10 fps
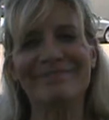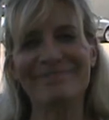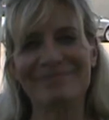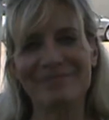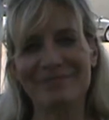
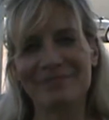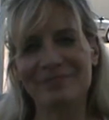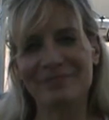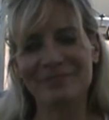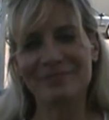Okay.
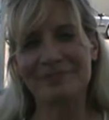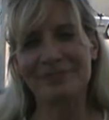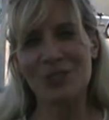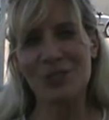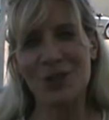
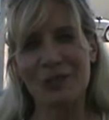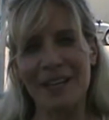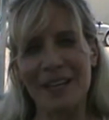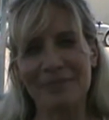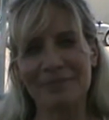Just talk
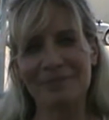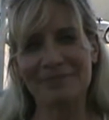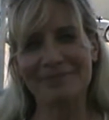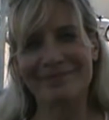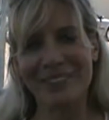right now?
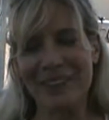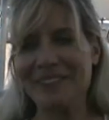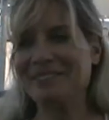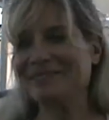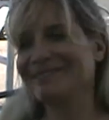
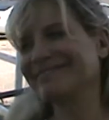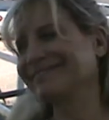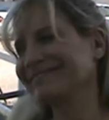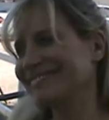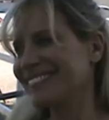Okay.
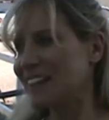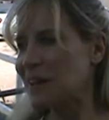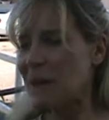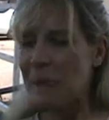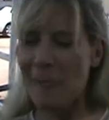
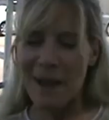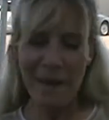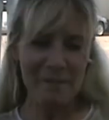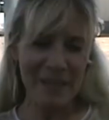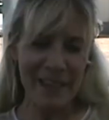
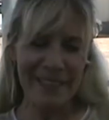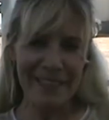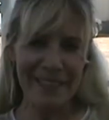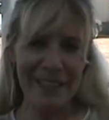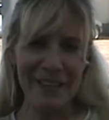Um, I
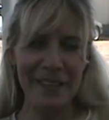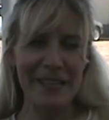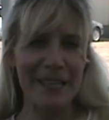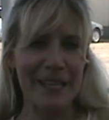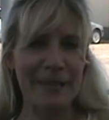think that
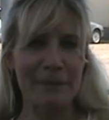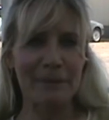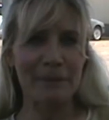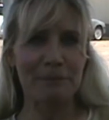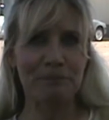the,
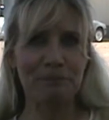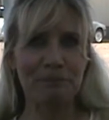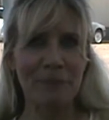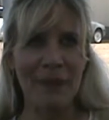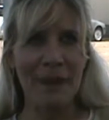
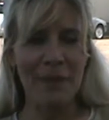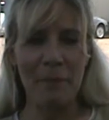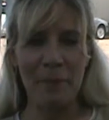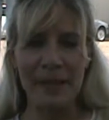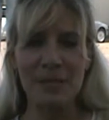the
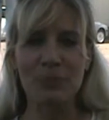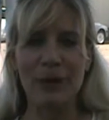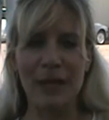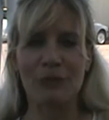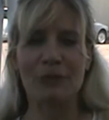biggest
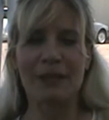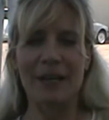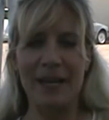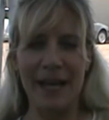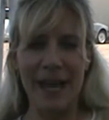breakthrough
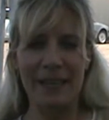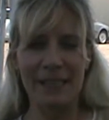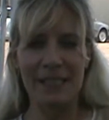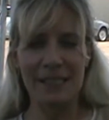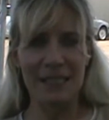that I had
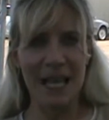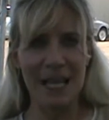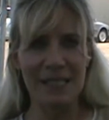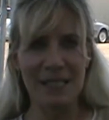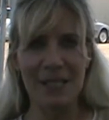in this
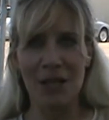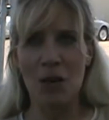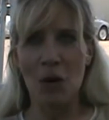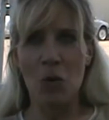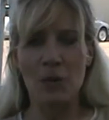class
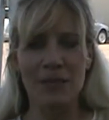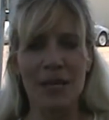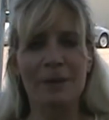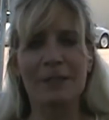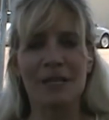was
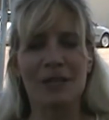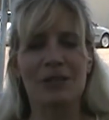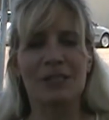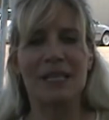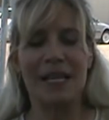coming to
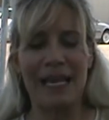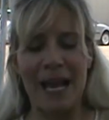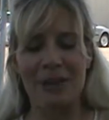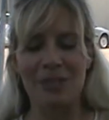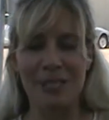understand
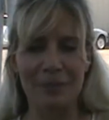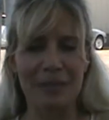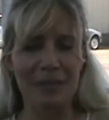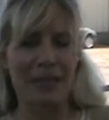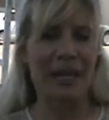how
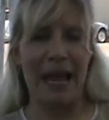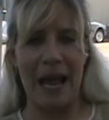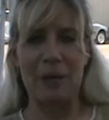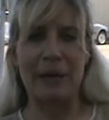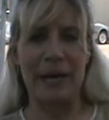similarly
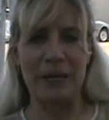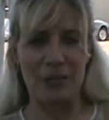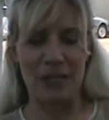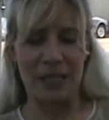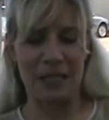our
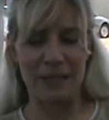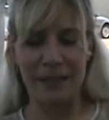energy